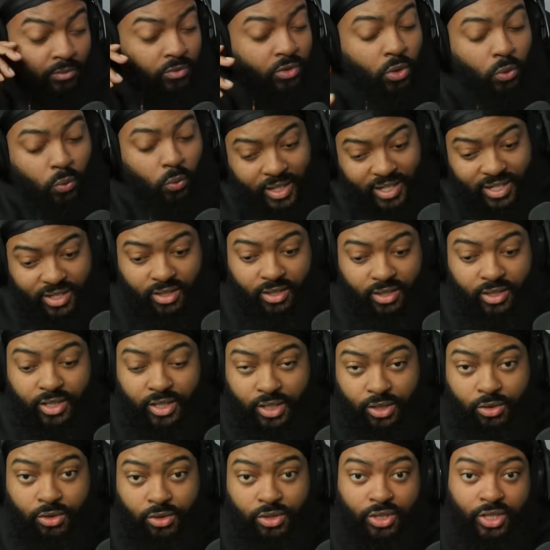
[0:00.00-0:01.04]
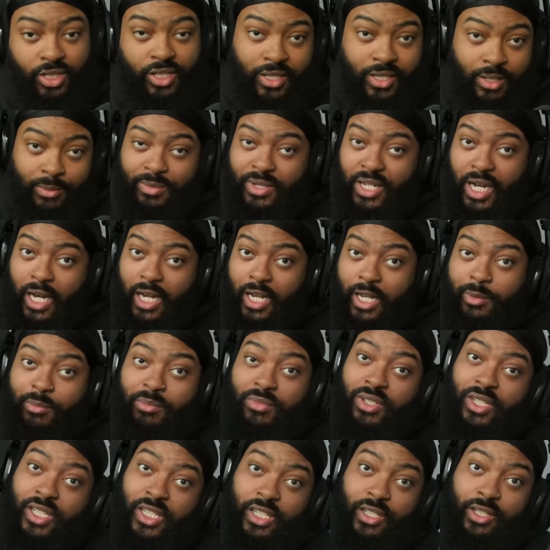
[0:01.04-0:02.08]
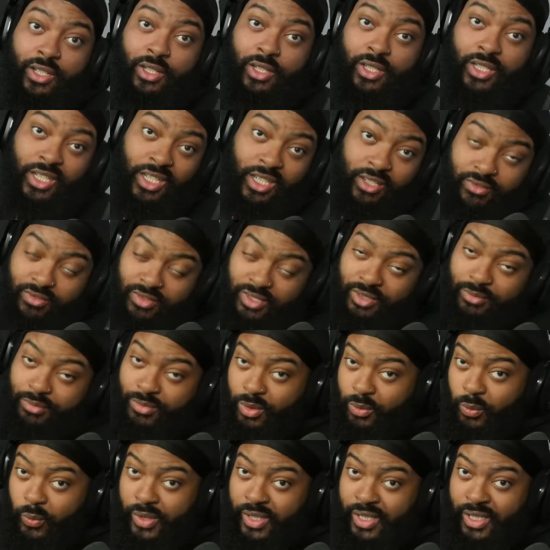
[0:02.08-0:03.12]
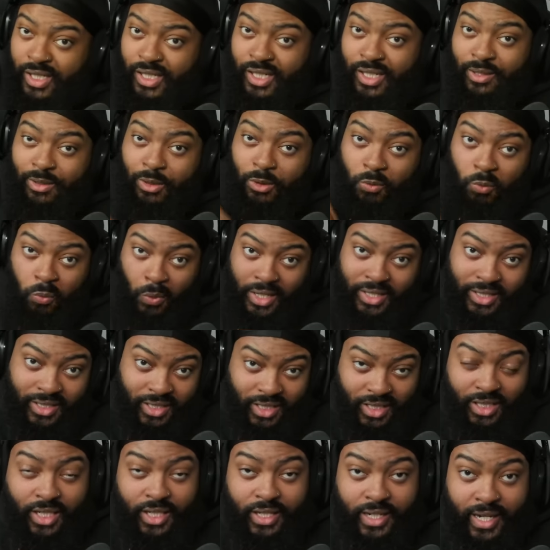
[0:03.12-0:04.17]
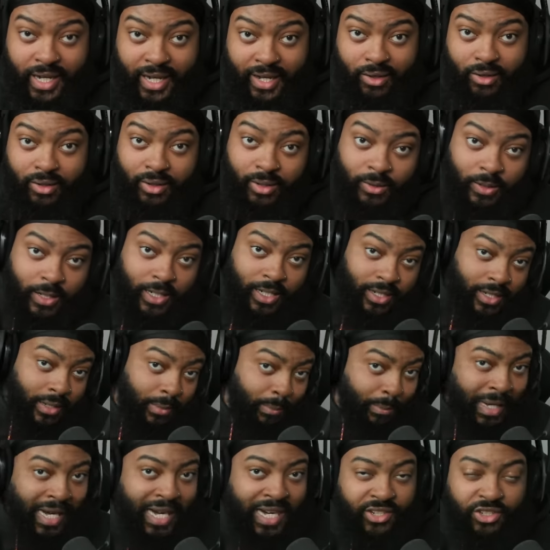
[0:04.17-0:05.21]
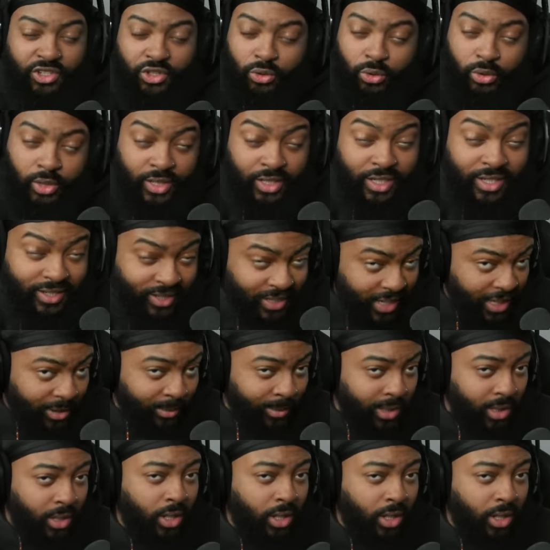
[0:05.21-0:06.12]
the wrestler usually sometimes either gives them the receipt right then and there in the match or in the segment,